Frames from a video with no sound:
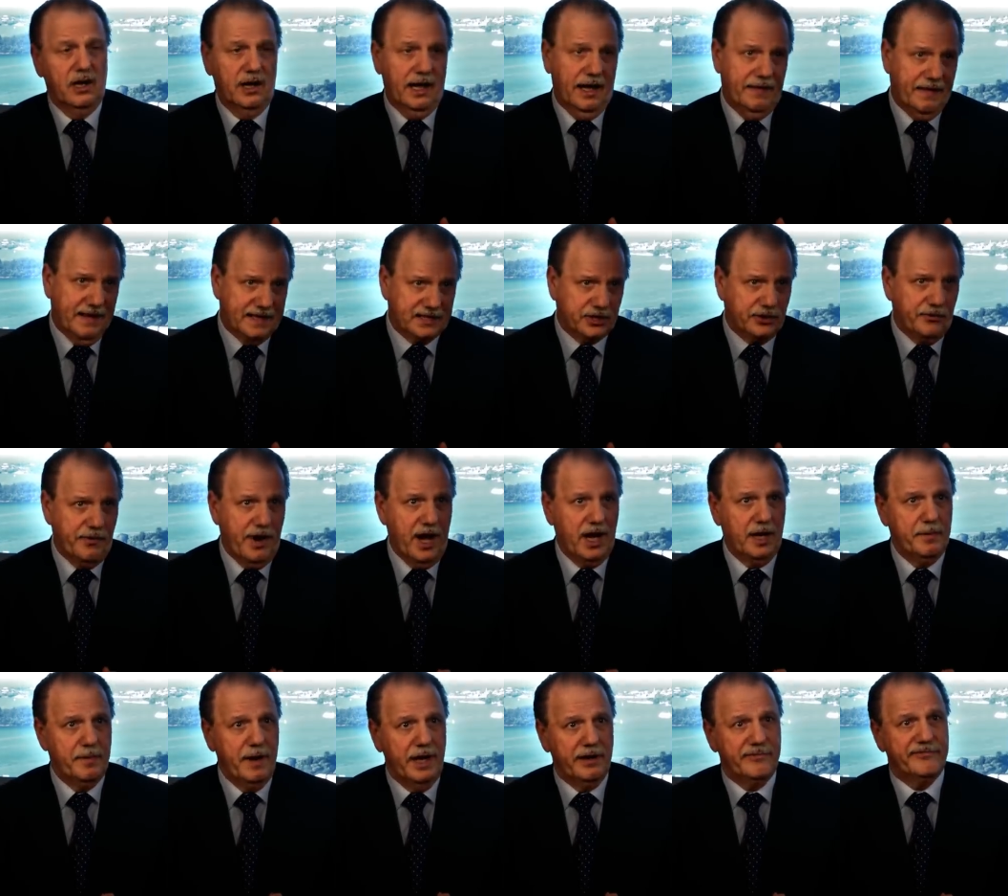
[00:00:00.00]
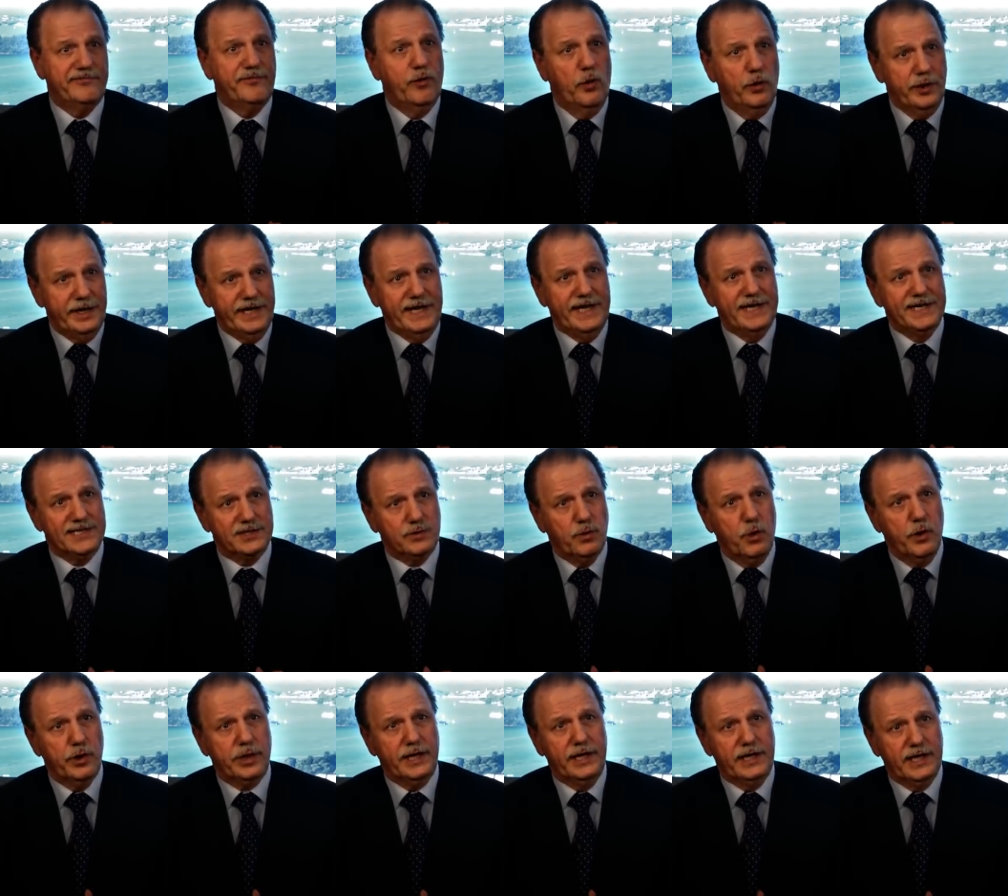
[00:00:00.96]
and that's around about four years
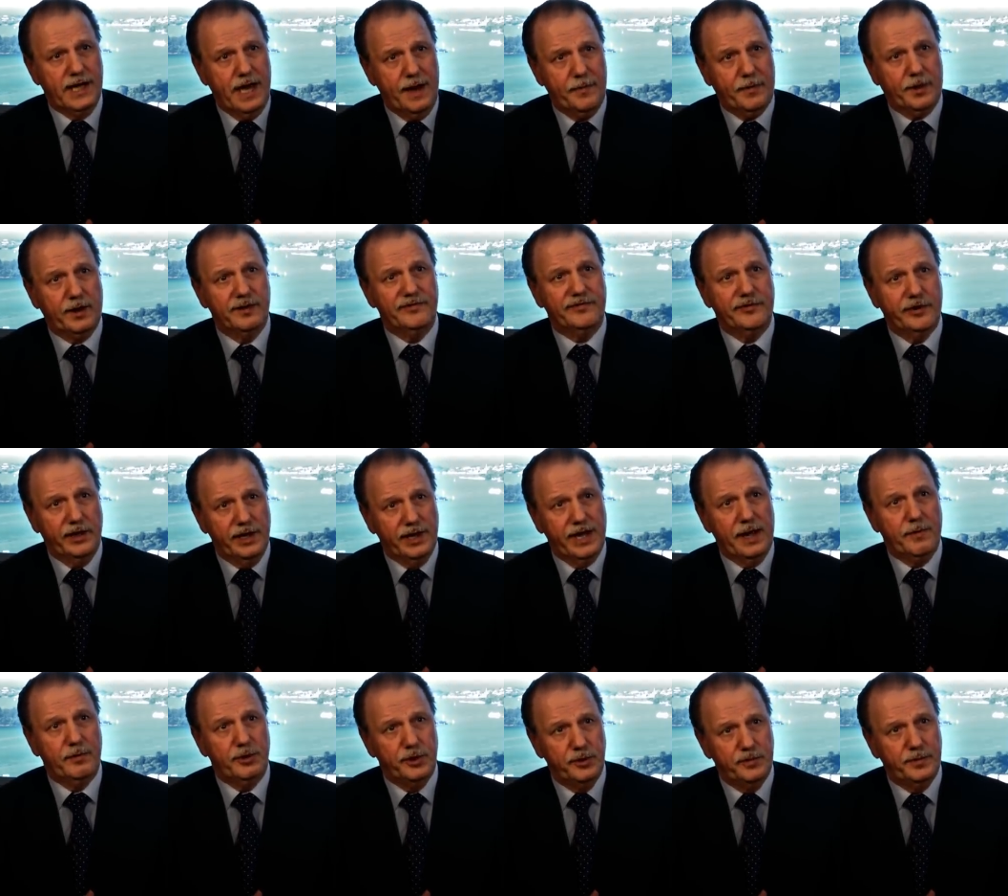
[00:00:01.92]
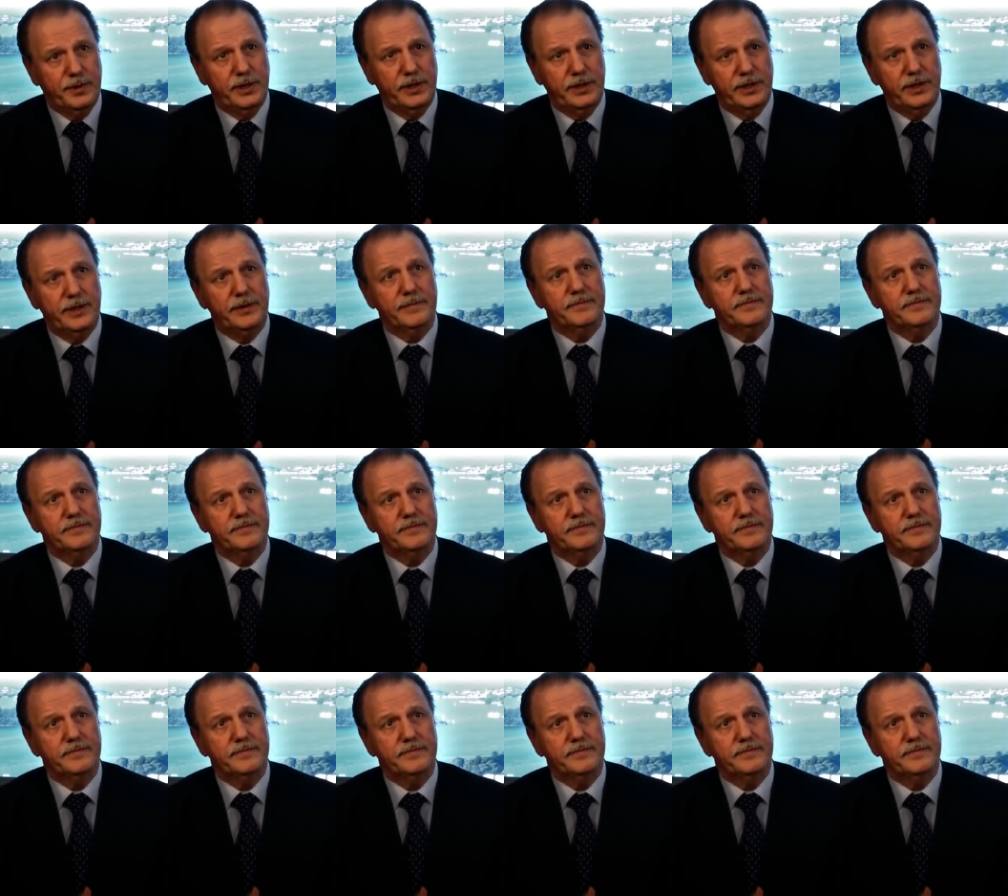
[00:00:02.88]
working capital for LWP.